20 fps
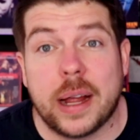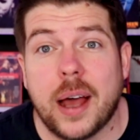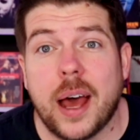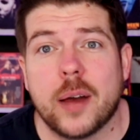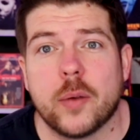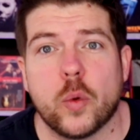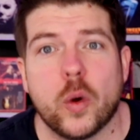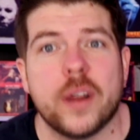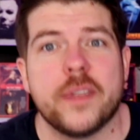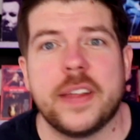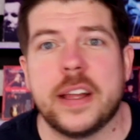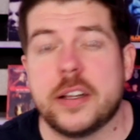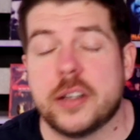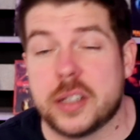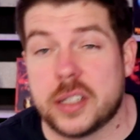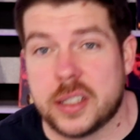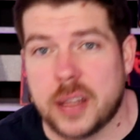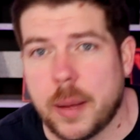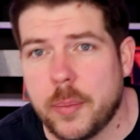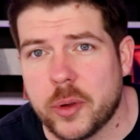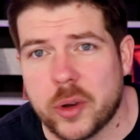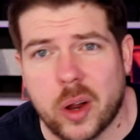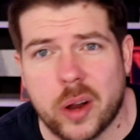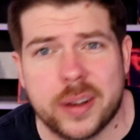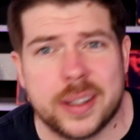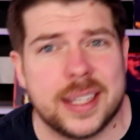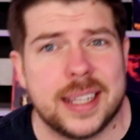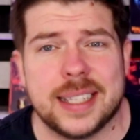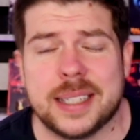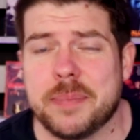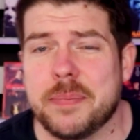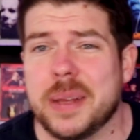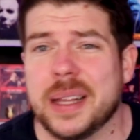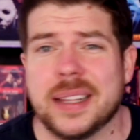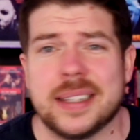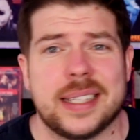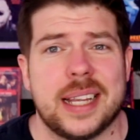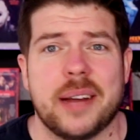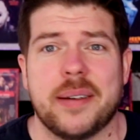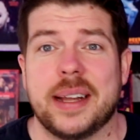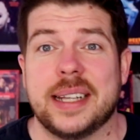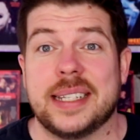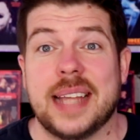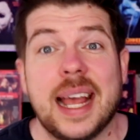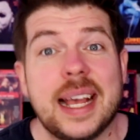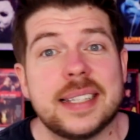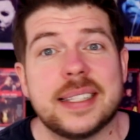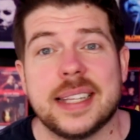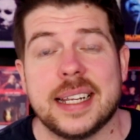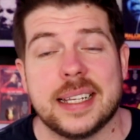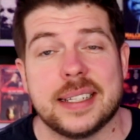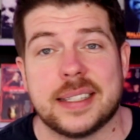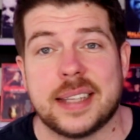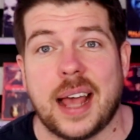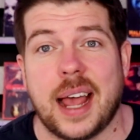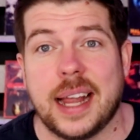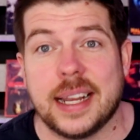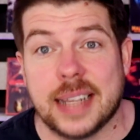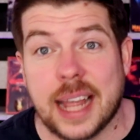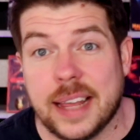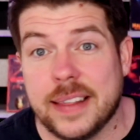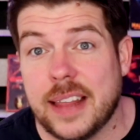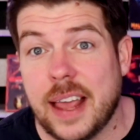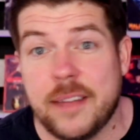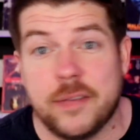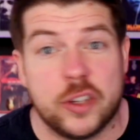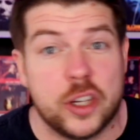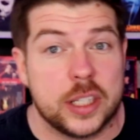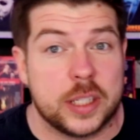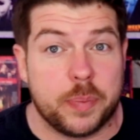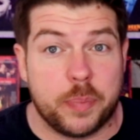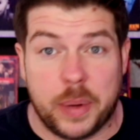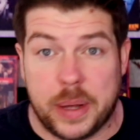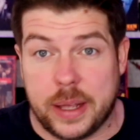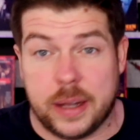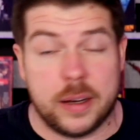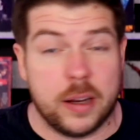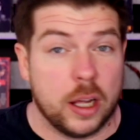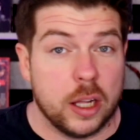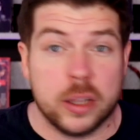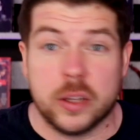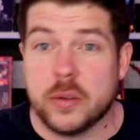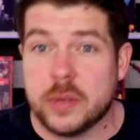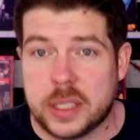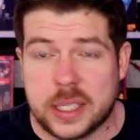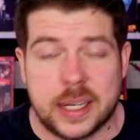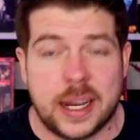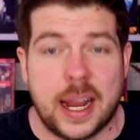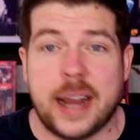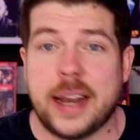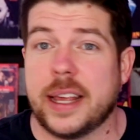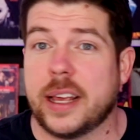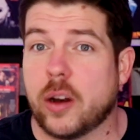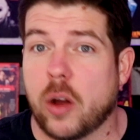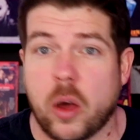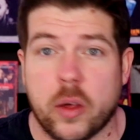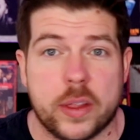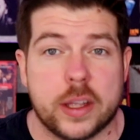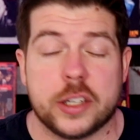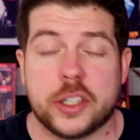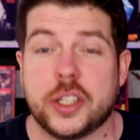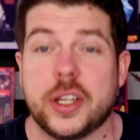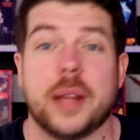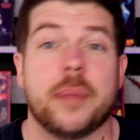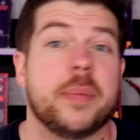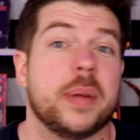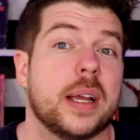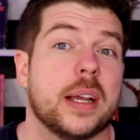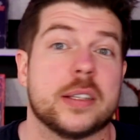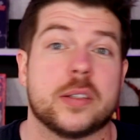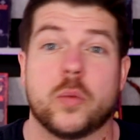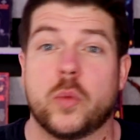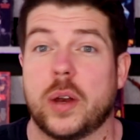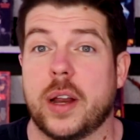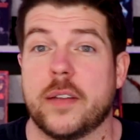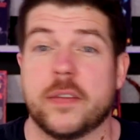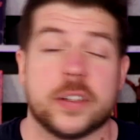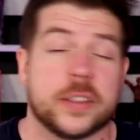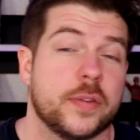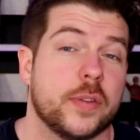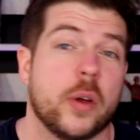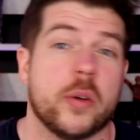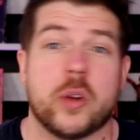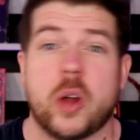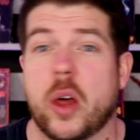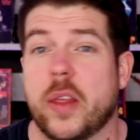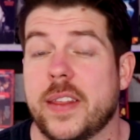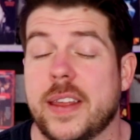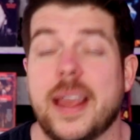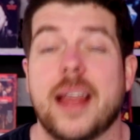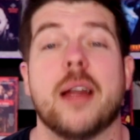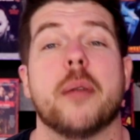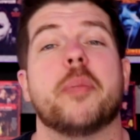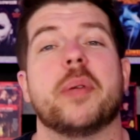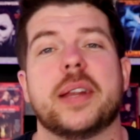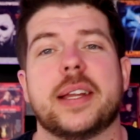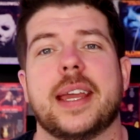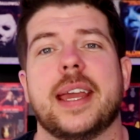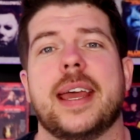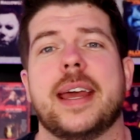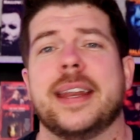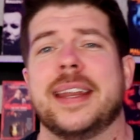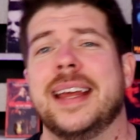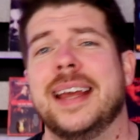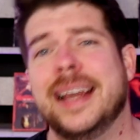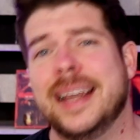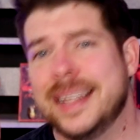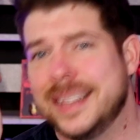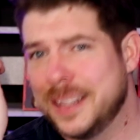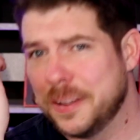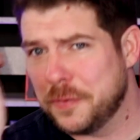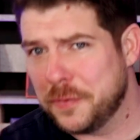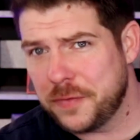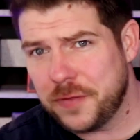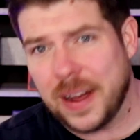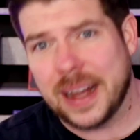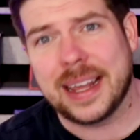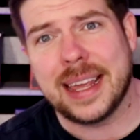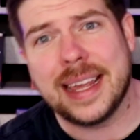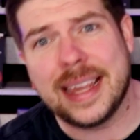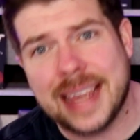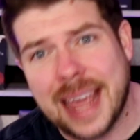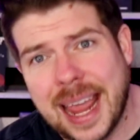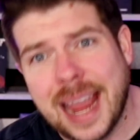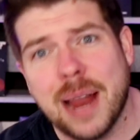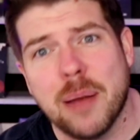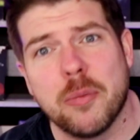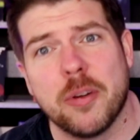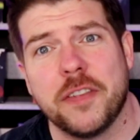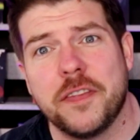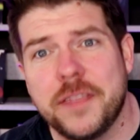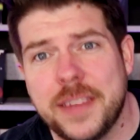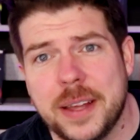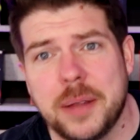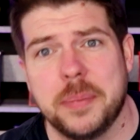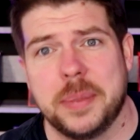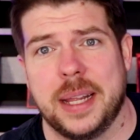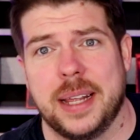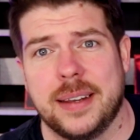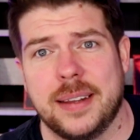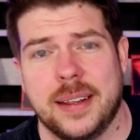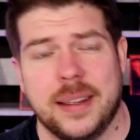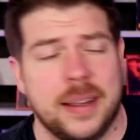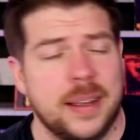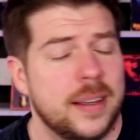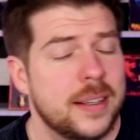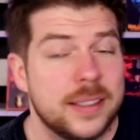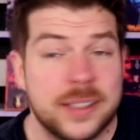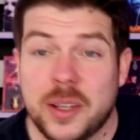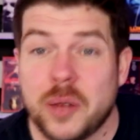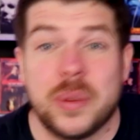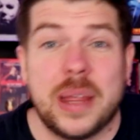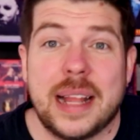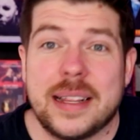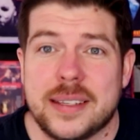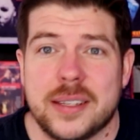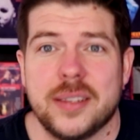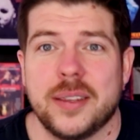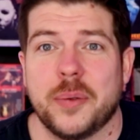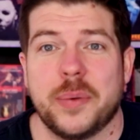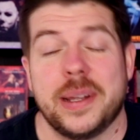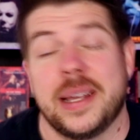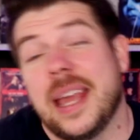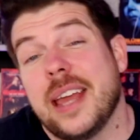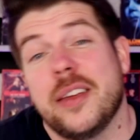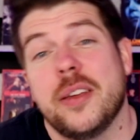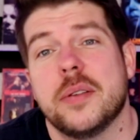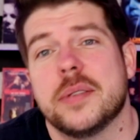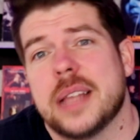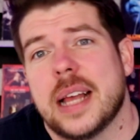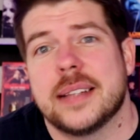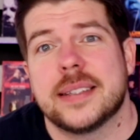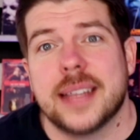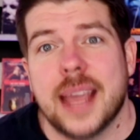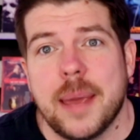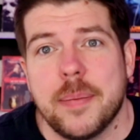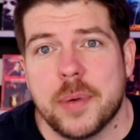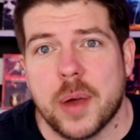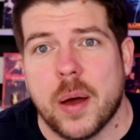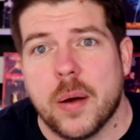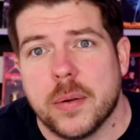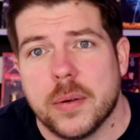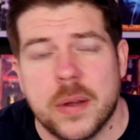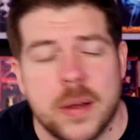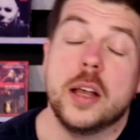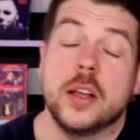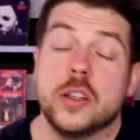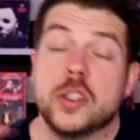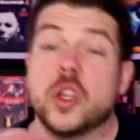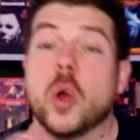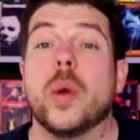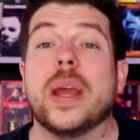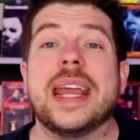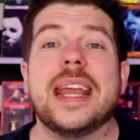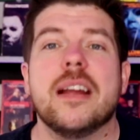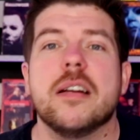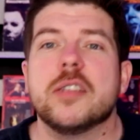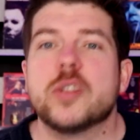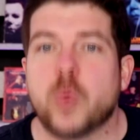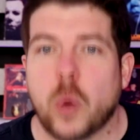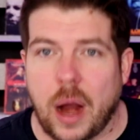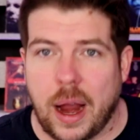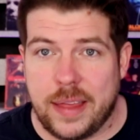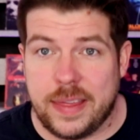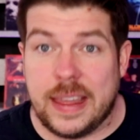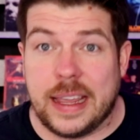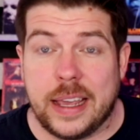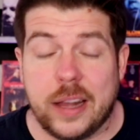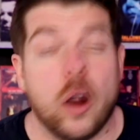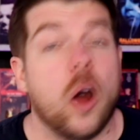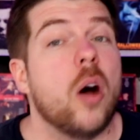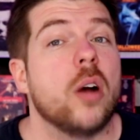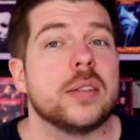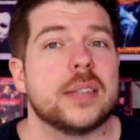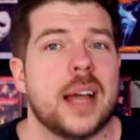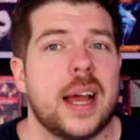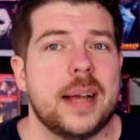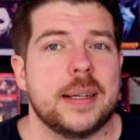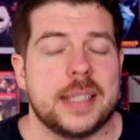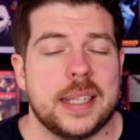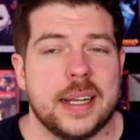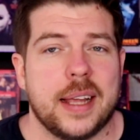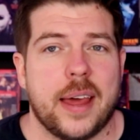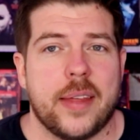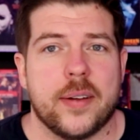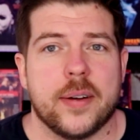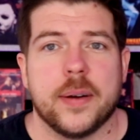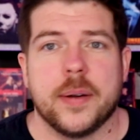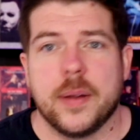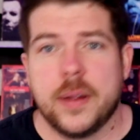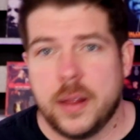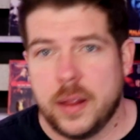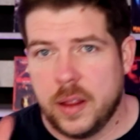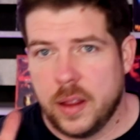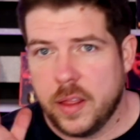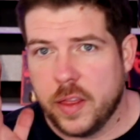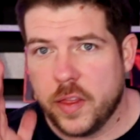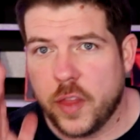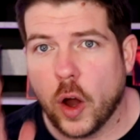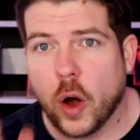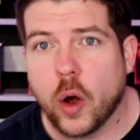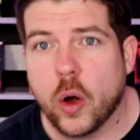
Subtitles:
god, what if they just stumbled onto this military testing site and they've just been hallucinating and all this shit because of whatever's floating on the air. But again, the fucking camera filmed it. So we can't use that scapegoat. So here's where I think it all ties together. The